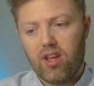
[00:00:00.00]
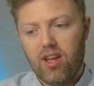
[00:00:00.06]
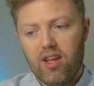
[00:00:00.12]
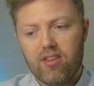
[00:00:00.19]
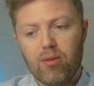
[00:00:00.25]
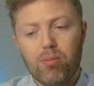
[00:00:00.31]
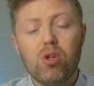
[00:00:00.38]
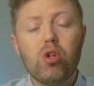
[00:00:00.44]

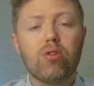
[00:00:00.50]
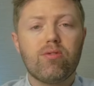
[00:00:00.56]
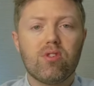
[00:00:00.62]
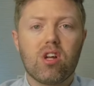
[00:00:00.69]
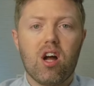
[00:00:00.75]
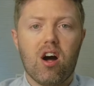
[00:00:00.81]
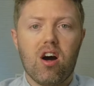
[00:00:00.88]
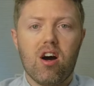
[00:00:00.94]
It's a beautiful
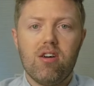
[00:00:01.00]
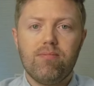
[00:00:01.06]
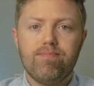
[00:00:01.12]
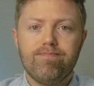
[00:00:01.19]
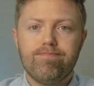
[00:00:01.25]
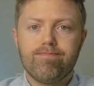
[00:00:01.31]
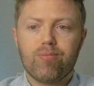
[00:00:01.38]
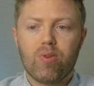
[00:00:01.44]
car.
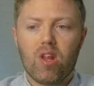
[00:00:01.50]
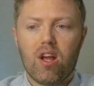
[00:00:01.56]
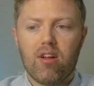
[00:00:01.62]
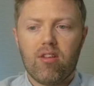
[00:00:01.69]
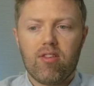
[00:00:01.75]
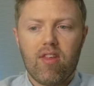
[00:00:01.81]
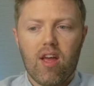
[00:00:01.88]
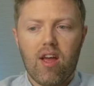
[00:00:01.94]

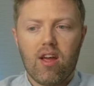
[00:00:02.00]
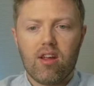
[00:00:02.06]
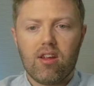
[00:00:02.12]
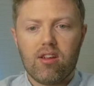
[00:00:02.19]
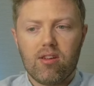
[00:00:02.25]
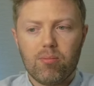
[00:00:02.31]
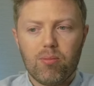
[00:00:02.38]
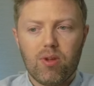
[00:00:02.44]
I'd
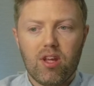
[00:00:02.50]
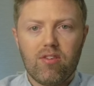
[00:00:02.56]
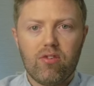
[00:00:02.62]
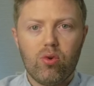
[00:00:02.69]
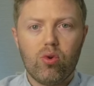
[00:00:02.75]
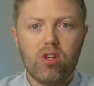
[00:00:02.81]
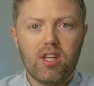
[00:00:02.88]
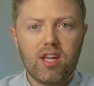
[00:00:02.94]
say if
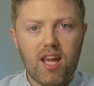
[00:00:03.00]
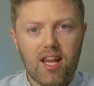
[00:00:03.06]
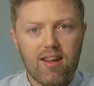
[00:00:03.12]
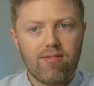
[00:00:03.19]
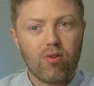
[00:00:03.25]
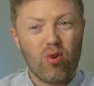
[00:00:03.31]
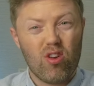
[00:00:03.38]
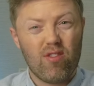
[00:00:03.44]
you can get
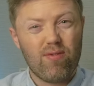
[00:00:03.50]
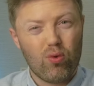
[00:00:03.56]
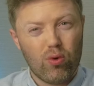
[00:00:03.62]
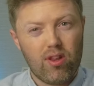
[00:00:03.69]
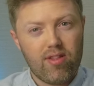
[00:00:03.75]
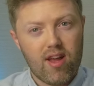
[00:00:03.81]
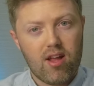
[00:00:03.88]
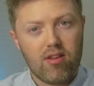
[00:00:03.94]
it for under
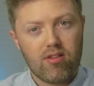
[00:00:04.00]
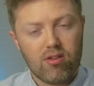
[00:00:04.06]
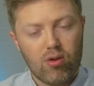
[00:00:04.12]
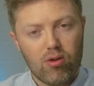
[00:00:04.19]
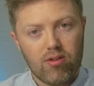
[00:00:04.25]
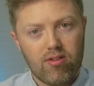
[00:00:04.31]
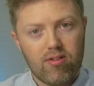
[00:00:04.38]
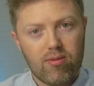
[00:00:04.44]

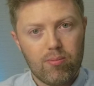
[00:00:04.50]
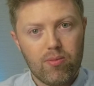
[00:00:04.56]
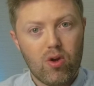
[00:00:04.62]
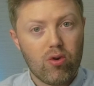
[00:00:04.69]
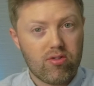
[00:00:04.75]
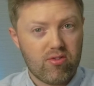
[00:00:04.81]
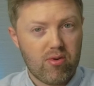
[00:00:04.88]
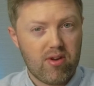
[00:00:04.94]
$40,000
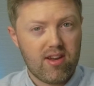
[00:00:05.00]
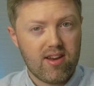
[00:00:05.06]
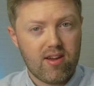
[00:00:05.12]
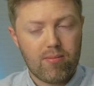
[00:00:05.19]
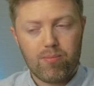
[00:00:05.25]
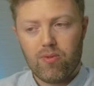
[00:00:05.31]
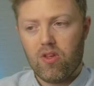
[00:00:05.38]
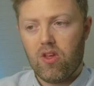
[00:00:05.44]
Australia,